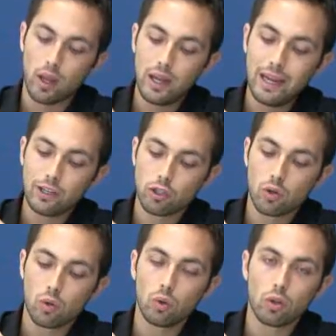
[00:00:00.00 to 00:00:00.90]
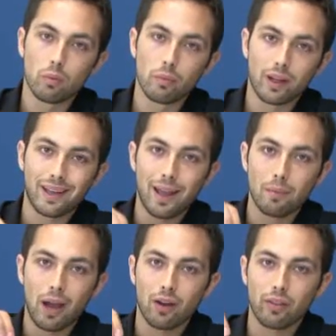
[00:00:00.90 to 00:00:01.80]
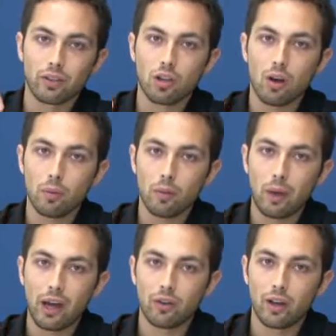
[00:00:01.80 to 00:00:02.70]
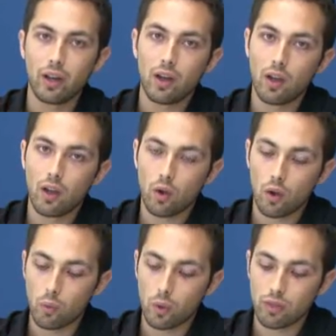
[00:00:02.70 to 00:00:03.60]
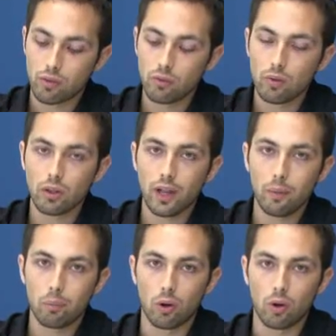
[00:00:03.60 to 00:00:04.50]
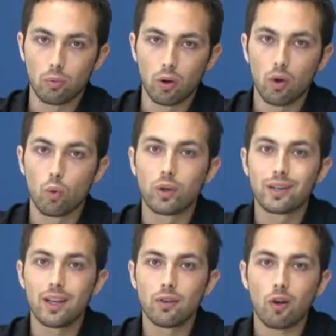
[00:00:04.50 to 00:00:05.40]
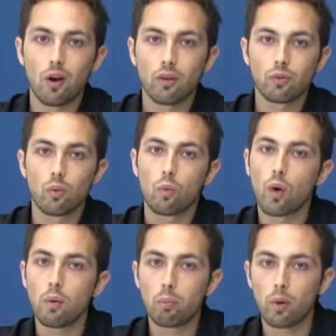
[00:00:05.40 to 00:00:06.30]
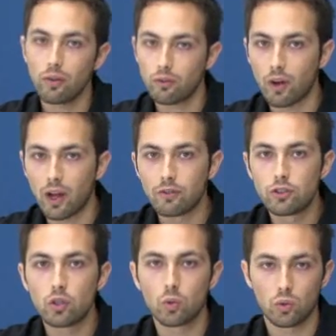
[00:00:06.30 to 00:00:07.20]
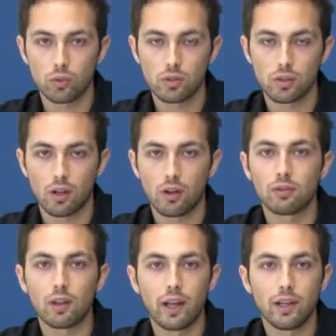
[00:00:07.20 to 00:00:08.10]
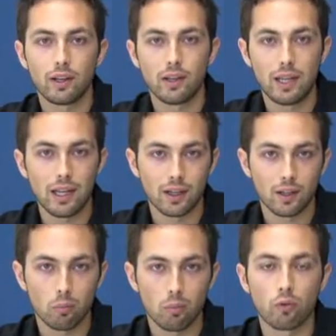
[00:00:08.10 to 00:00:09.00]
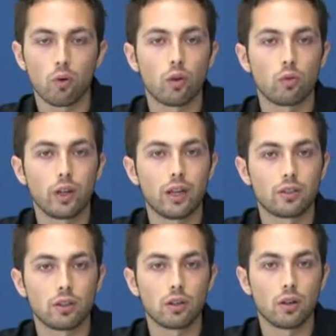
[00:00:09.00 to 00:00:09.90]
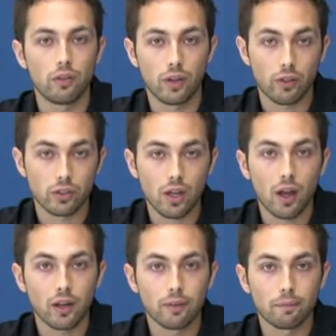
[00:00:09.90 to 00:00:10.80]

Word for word: each coulomb that came out of the top of the battery and went through the light bulb would give off one point five joules of light and heat before it re-entered on the other side.